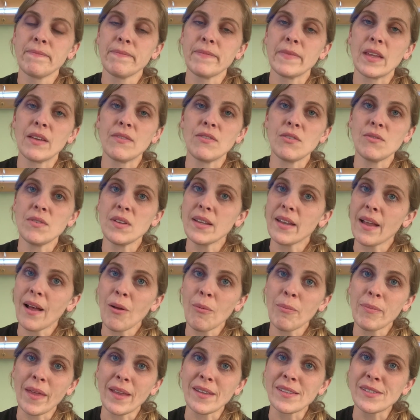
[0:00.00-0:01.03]
if you need
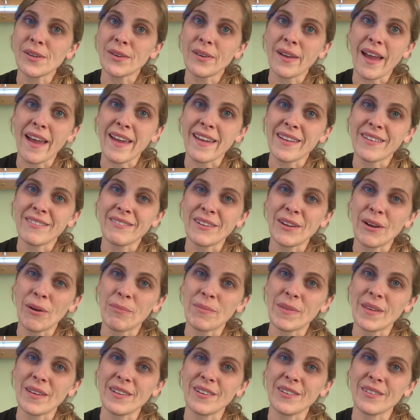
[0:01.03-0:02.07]
help, that's okay. We
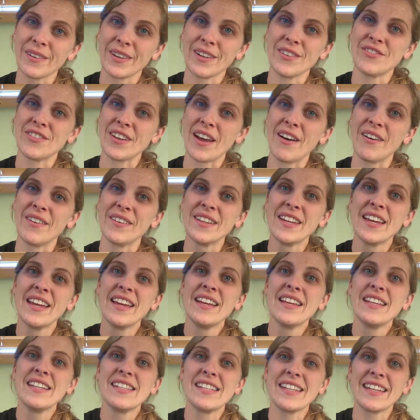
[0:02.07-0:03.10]
hope that you reach out
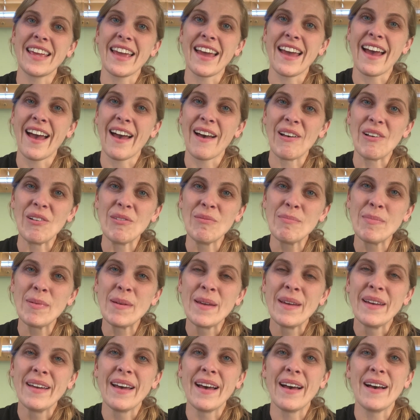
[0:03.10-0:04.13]
to get help.
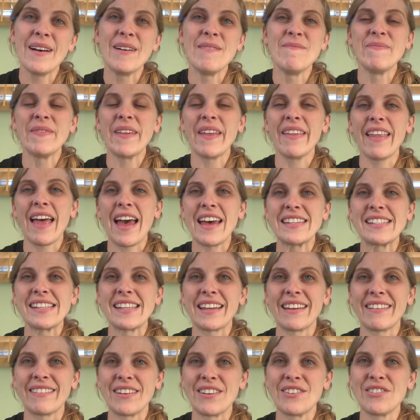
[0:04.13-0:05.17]
The last
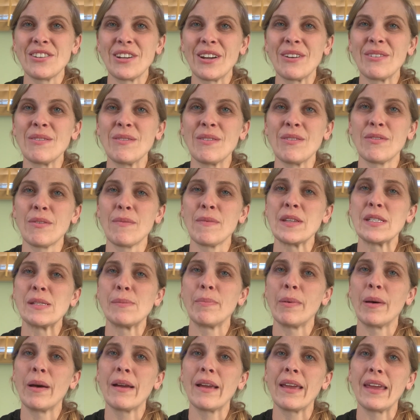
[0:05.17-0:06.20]
thing I want to share for you from this
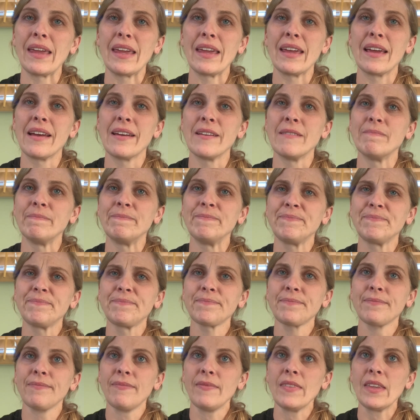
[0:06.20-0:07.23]
book, and
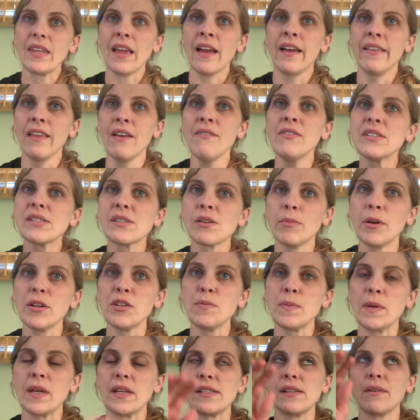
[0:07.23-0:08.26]
I love it so
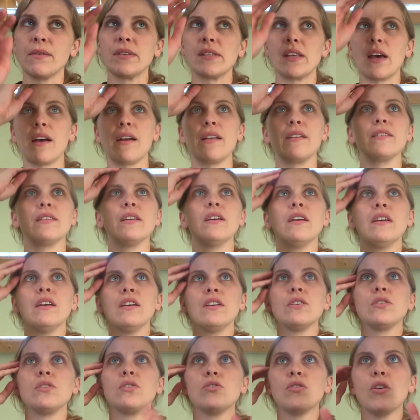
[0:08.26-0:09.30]
much because it was on
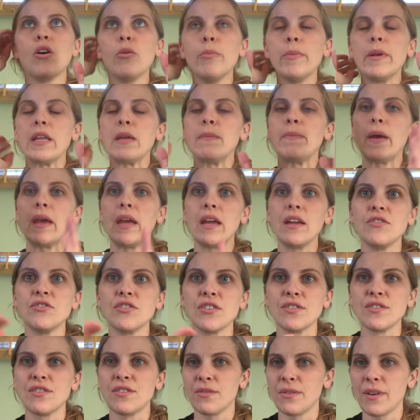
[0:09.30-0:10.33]
so many
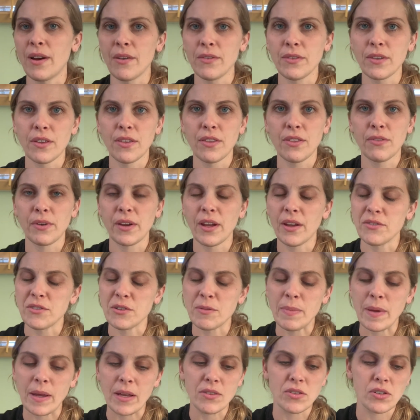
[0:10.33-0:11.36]
pages throughout the
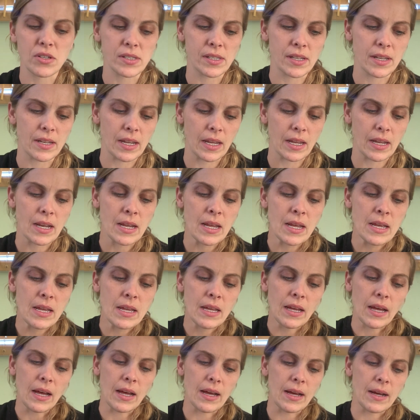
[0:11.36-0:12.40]
300 pages in it.
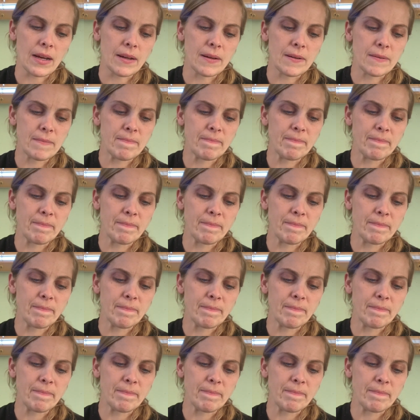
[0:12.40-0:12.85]
And